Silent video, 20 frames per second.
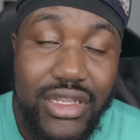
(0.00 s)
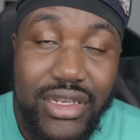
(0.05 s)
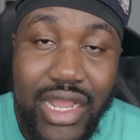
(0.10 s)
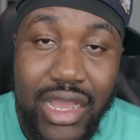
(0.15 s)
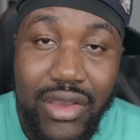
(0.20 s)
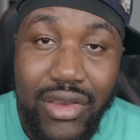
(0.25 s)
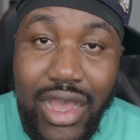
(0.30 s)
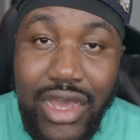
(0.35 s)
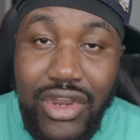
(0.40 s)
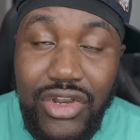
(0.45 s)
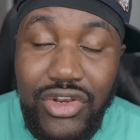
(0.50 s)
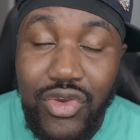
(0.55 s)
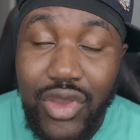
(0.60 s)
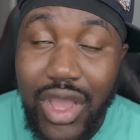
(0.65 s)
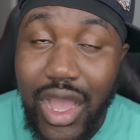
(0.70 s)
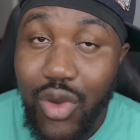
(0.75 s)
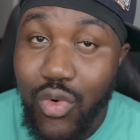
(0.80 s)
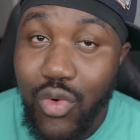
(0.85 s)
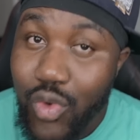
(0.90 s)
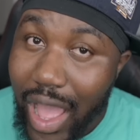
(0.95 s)
Now, I don't know
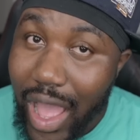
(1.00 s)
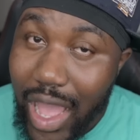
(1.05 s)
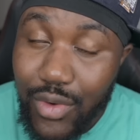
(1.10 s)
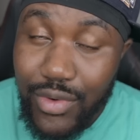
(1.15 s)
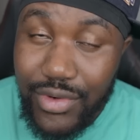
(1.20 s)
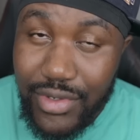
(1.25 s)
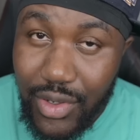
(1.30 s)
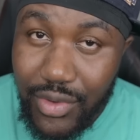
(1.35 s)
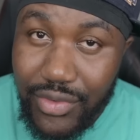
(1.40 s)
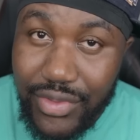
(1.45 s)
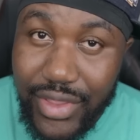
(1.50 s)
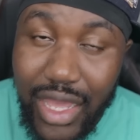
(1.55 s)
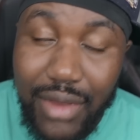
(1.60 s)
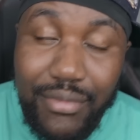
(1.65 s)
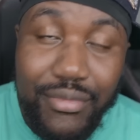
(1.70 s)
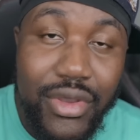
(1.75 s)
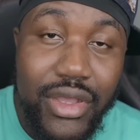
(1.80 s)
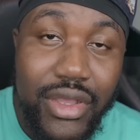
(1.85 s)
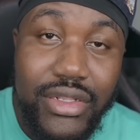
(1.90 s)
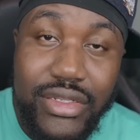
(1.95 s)
how Wack would know
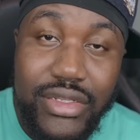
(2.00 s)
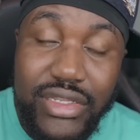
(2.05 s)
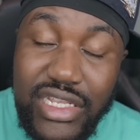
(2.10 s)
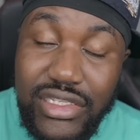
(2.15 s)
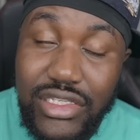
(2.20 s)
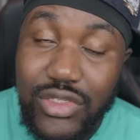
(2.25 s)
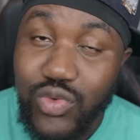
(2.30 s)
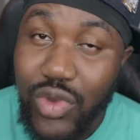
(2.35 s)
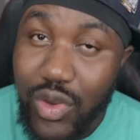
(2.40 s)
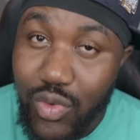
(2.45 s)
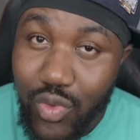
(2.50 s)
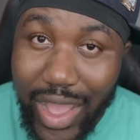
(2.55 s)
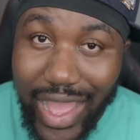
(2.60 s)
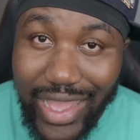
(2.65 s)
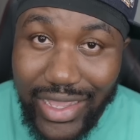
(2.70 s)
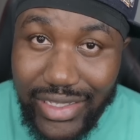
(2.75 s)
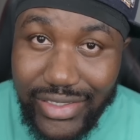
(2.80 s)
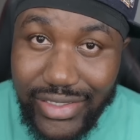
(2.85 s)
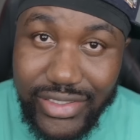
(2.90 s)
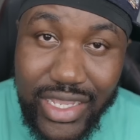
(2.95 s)
that, but this is what
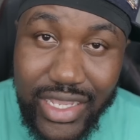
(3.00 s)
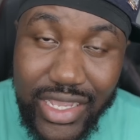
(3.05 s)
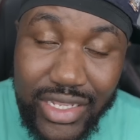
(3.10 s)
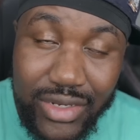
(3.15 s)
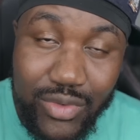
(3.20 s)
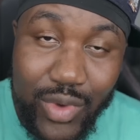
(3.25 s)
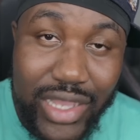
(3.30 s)
Wack is saying.